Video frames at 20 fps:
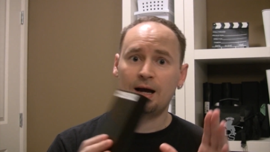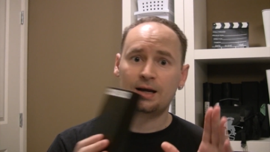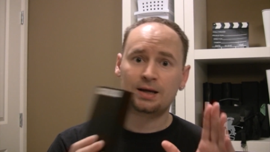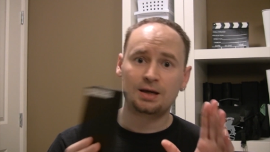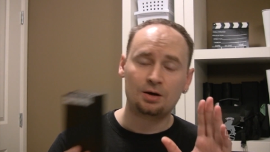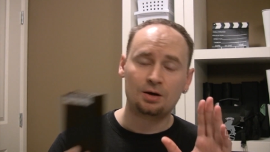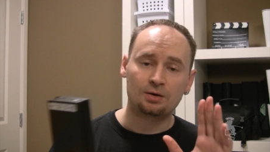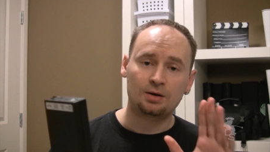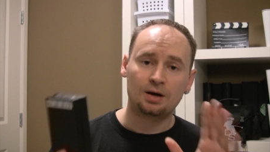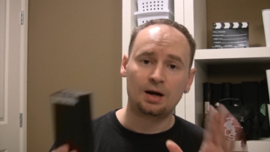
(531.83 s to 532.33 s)

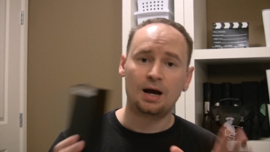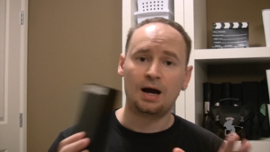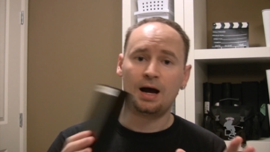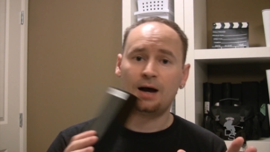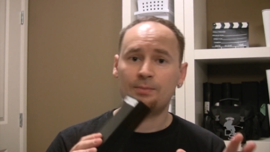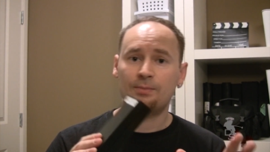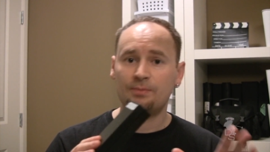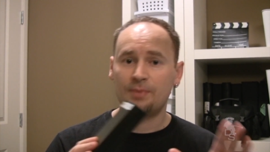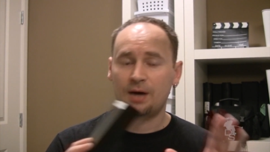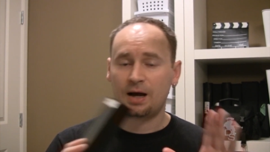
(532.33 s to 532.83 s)
you know,
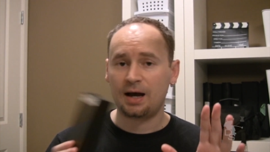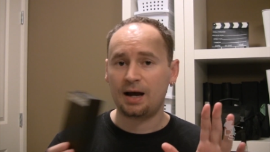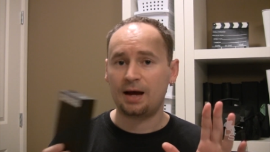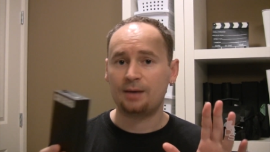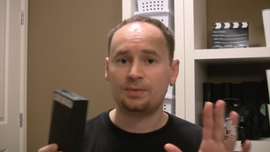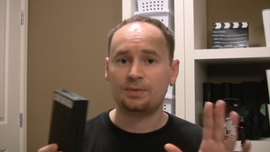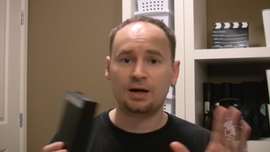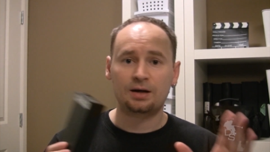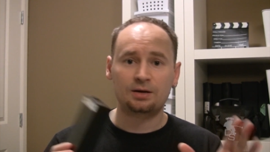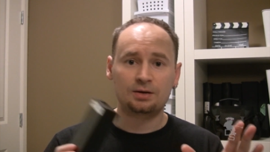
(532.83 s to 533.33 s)
I'm
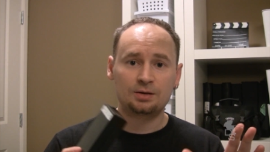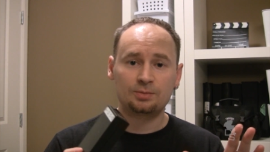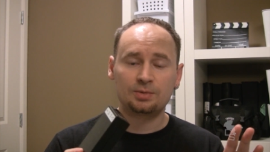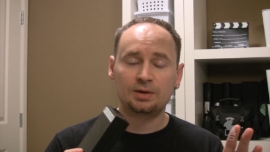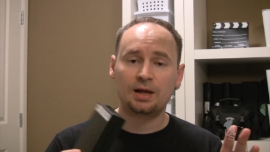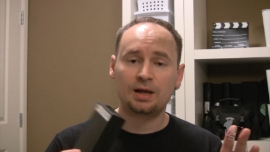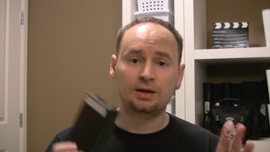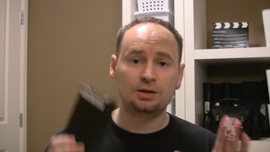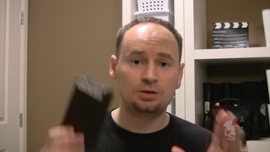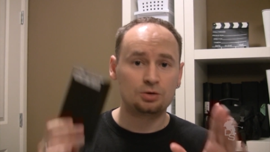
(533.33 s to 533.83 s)
not going to be
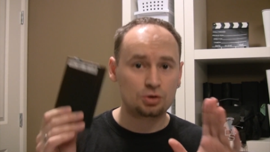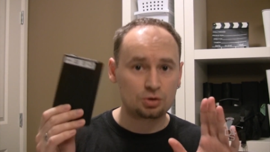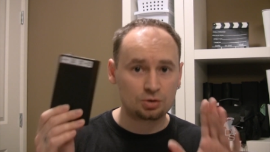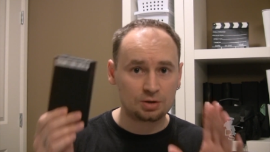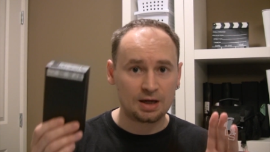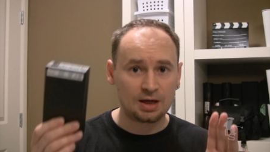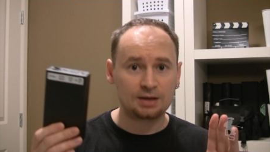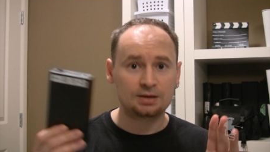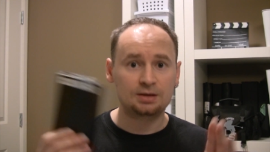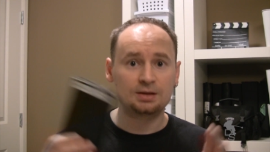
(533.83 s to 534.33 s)
like, you
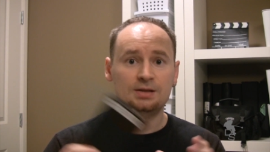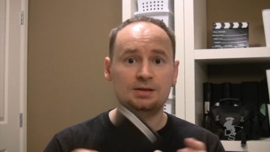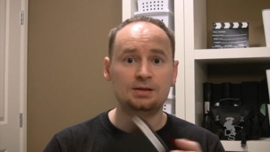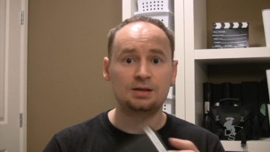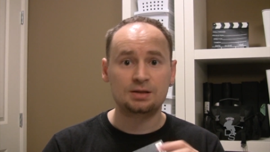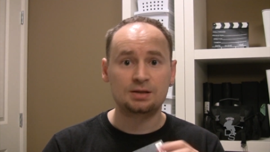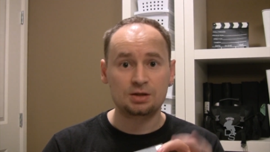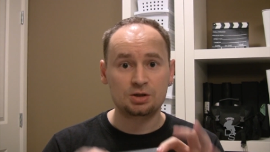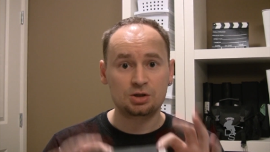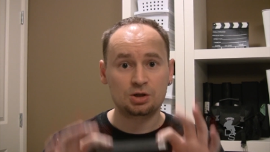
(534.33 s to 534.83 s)
should get this.
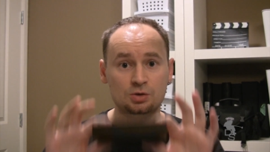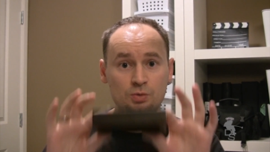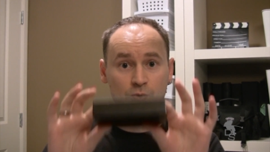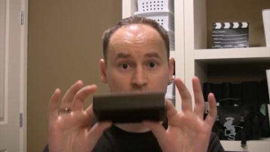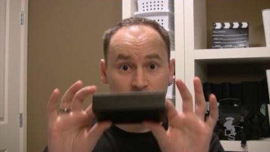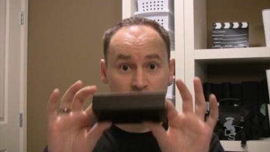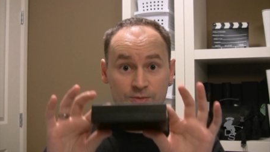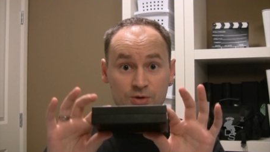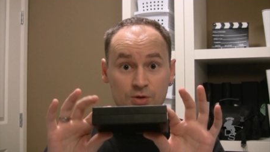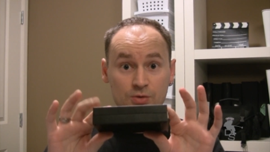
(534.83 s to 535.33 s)
This is just
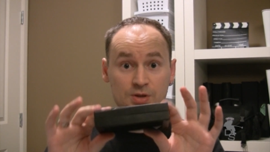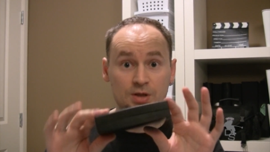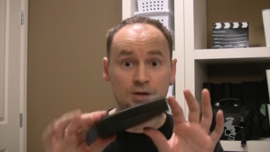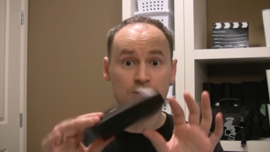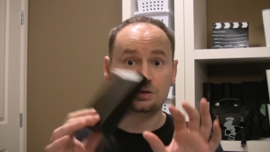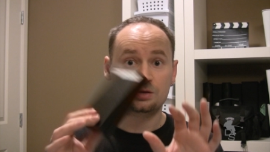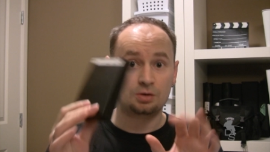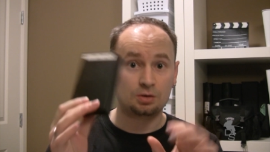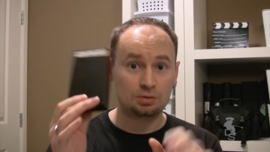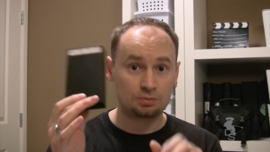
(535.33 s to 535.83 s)
what I'm using.
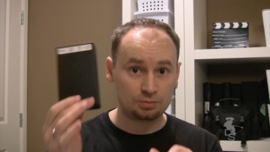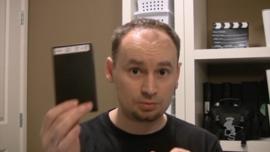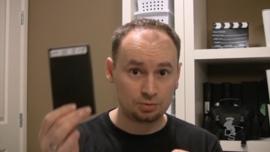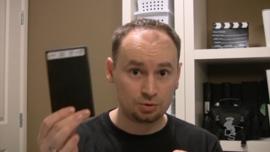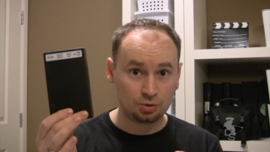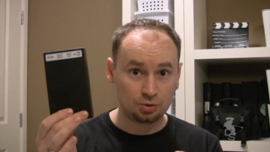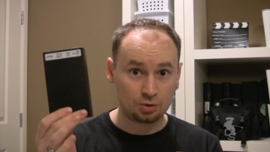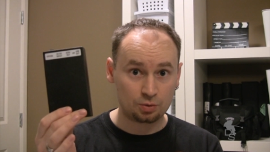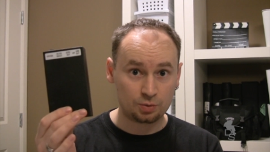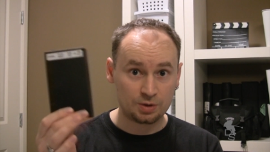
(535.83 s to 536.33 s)
So
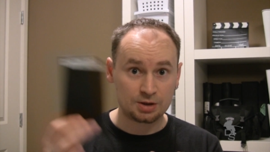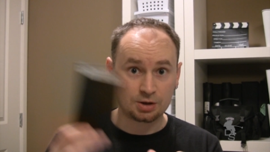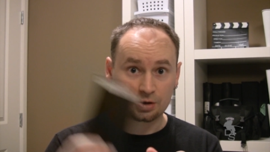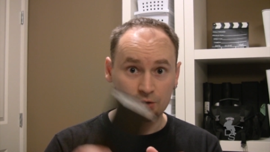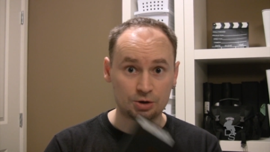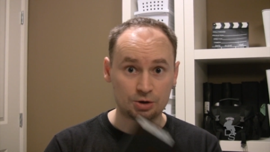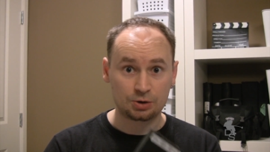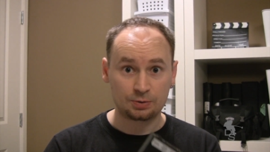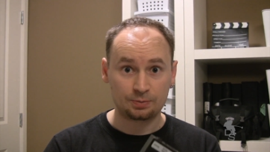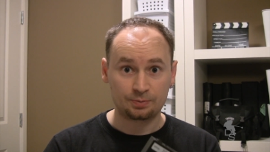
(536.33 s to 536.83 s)
do your
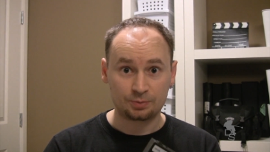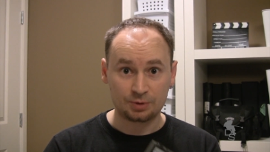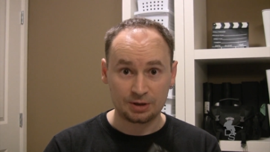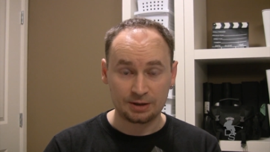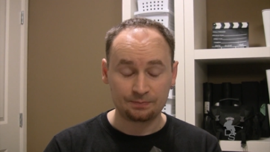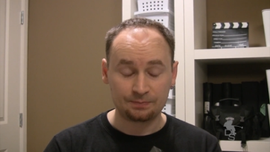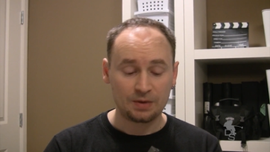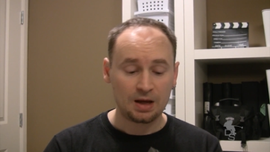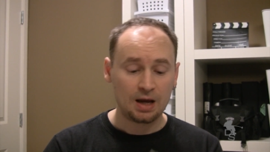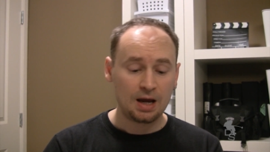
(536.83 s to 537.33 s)
research, right?